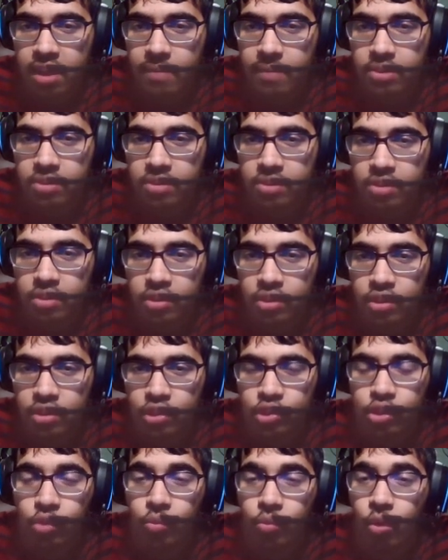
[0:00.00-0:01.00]
it.
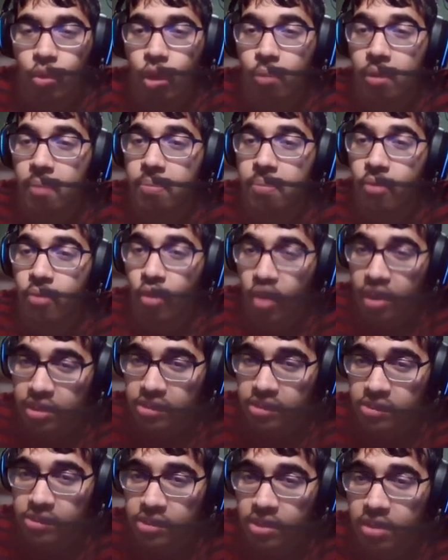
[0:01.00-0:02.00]
So Roma
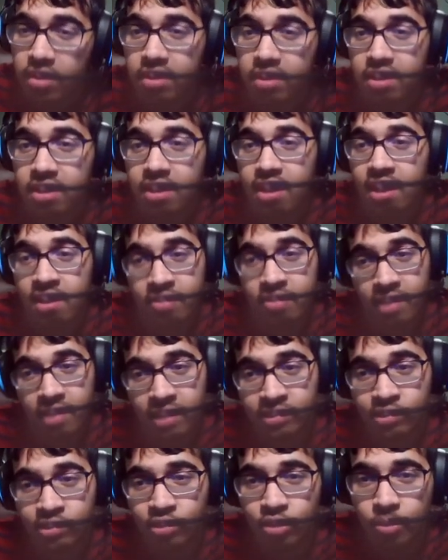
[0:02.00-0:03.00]
Brighton. Okay,
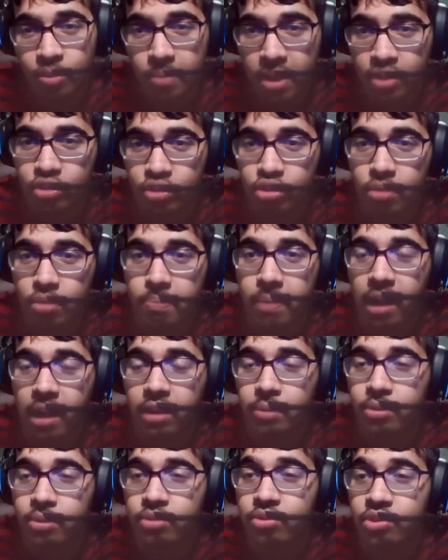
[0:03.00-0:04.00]
that's a good matchup. By
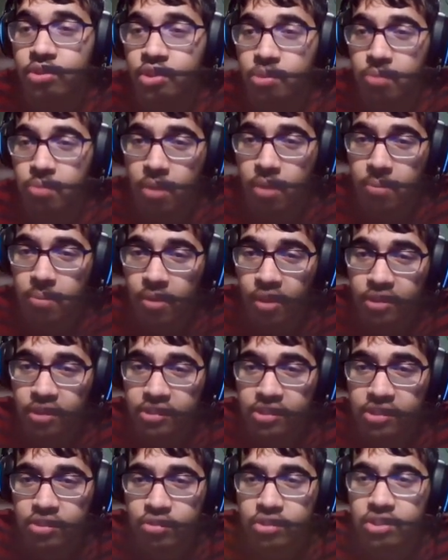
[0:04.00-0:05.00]
the way, because of Spar Prague is
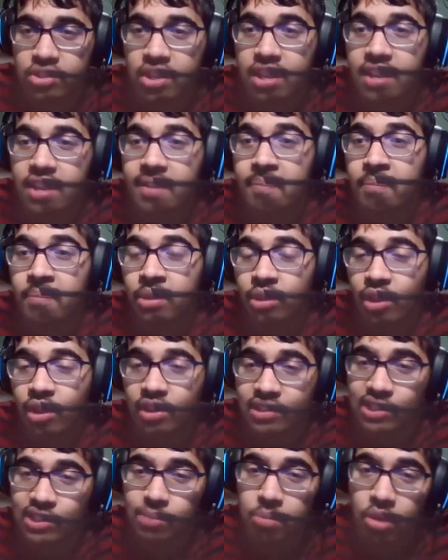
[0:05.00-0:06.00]
interesting.
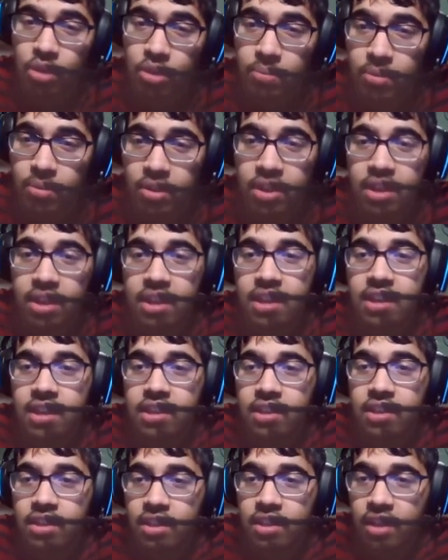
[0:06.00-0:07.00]
Milan Spar
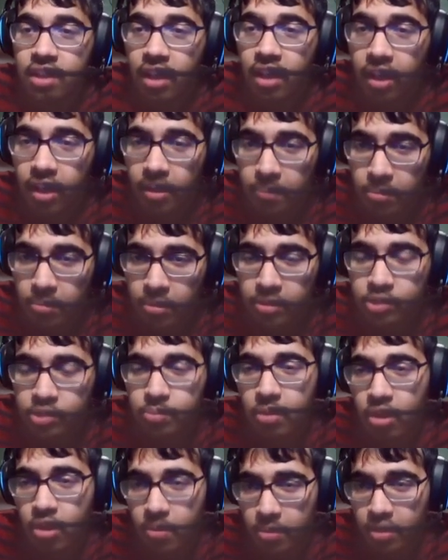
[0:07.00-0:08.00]

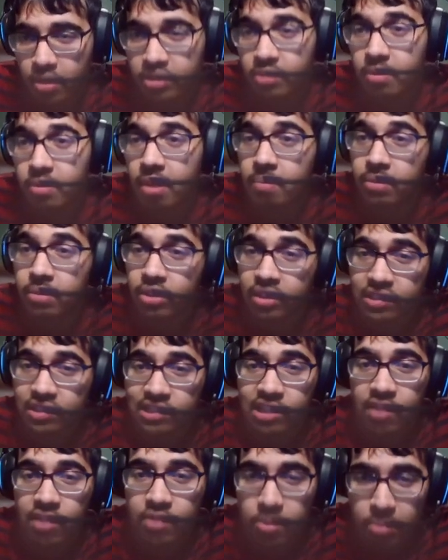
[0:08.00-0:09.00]
Prague. Then we have Milan
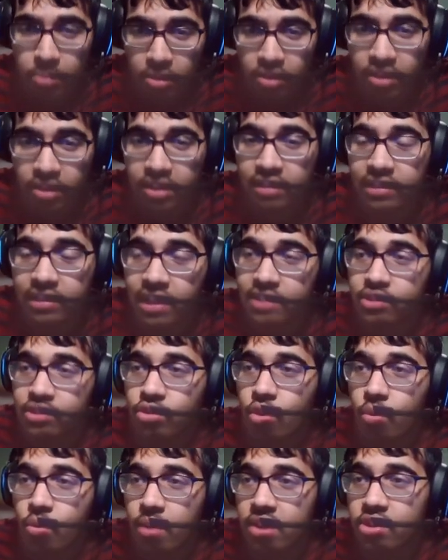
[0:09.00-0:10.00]
Slavia Prague.
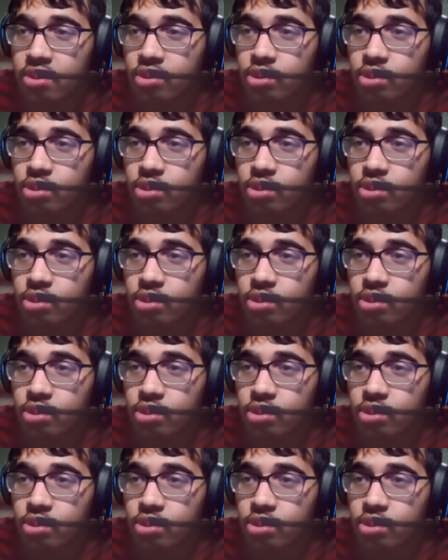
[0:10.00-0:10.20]
Glasgow Rangers